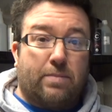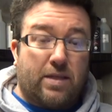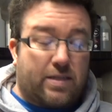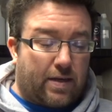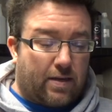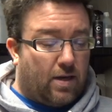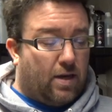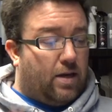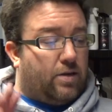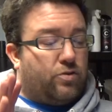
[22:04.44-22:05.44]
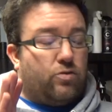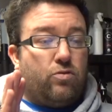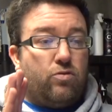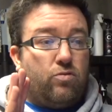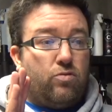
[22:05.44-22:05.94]
ability.
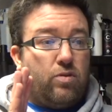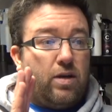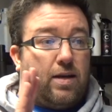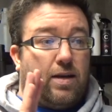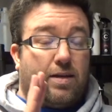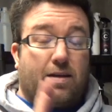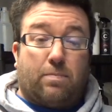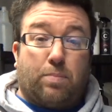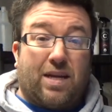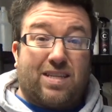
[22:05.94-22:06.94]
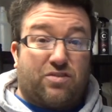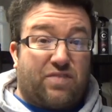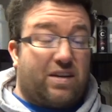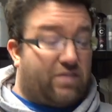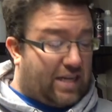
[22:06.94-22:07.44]
You can apply this
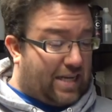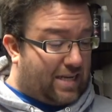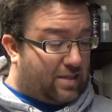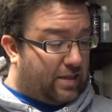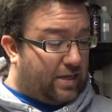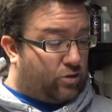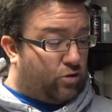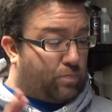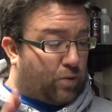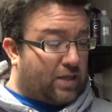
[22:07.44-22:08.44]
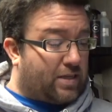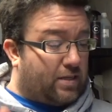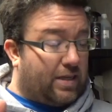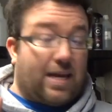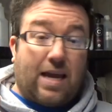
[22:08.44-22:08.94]
very, very easily to
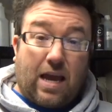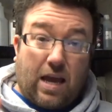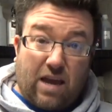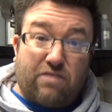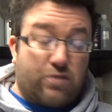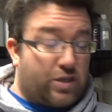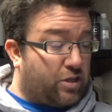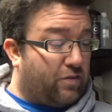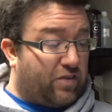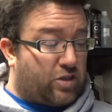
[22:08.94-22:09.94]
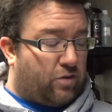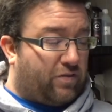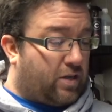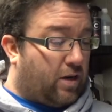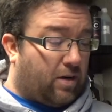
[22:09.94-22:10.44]
practically every surface of
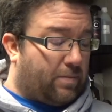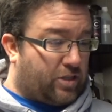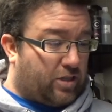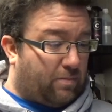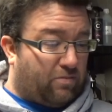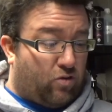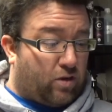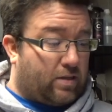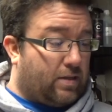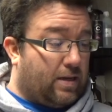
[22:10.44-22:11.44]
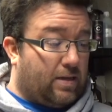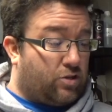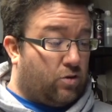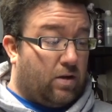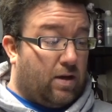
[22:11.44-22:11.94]
your car. I mentioned that before.
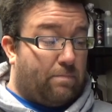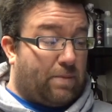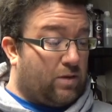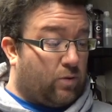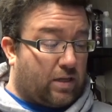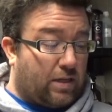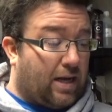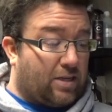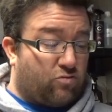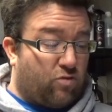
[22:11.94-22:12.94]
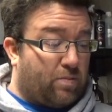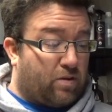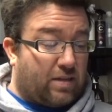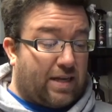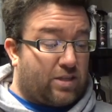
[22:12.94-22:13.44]
So, paintwork, glass,
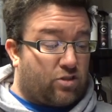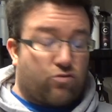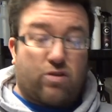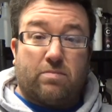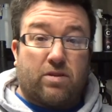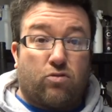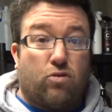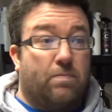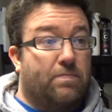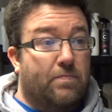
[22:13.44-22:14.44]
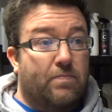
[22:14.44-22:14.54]
rubber, lights, trim, and chrome.